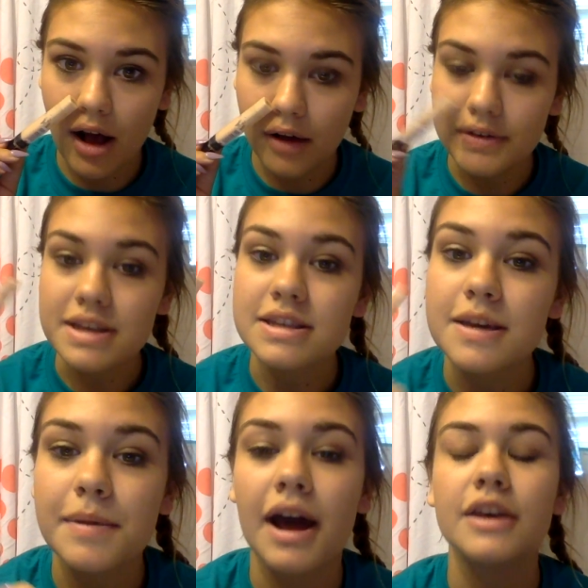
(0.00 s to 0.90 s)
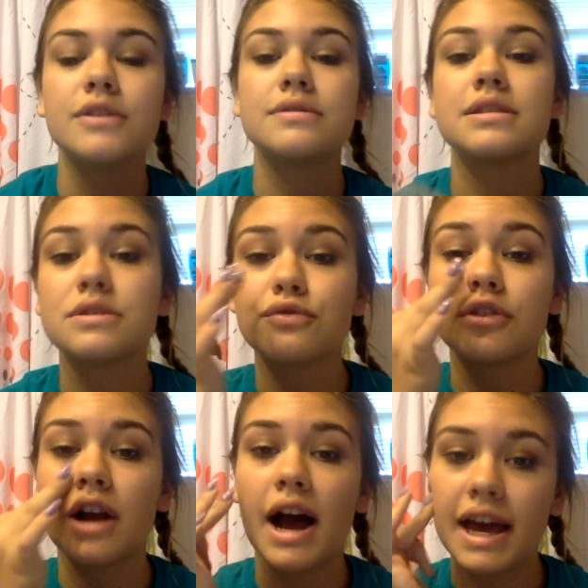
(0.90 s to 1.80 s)
obviously, but I use this
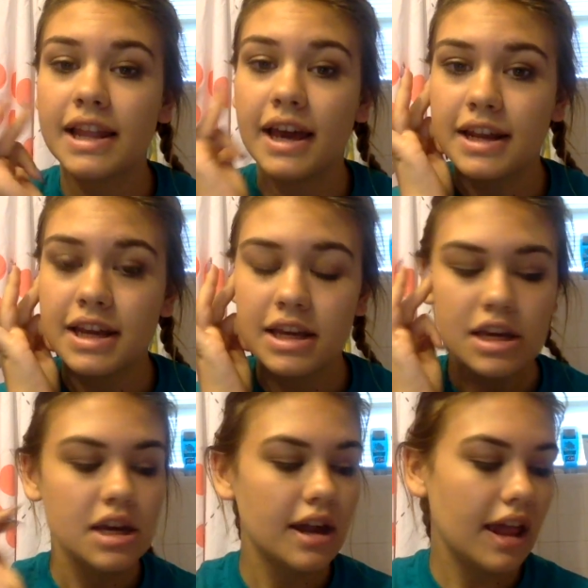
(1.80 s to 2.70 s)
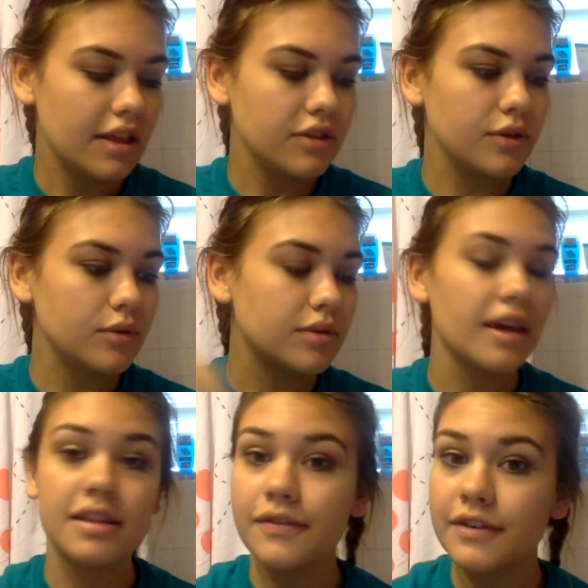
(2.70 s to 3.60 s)
for highlighting and use
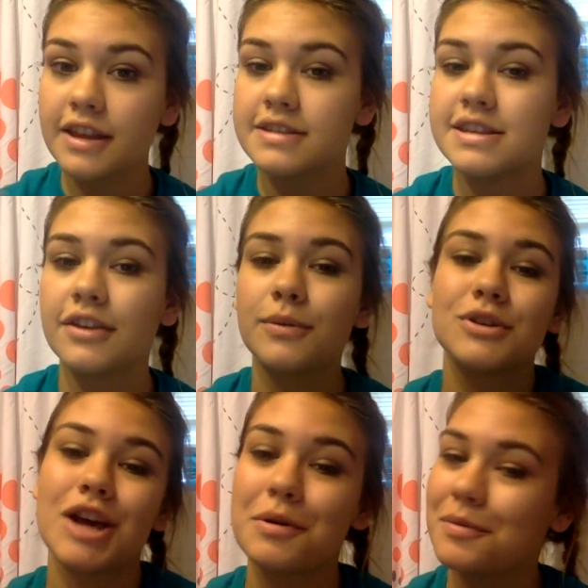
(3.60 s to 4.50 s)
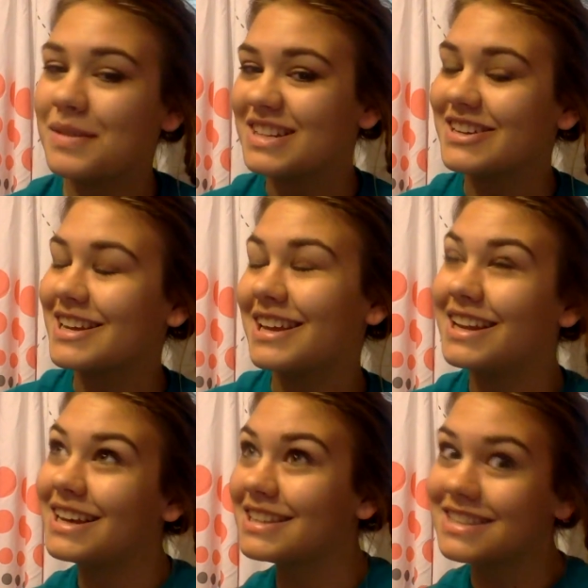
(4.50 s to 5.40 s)
a different concealer, which I will mention in
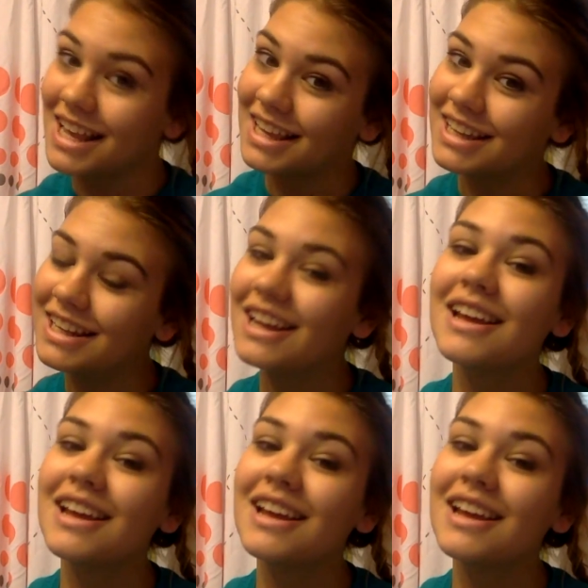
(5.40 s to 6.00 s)
a second,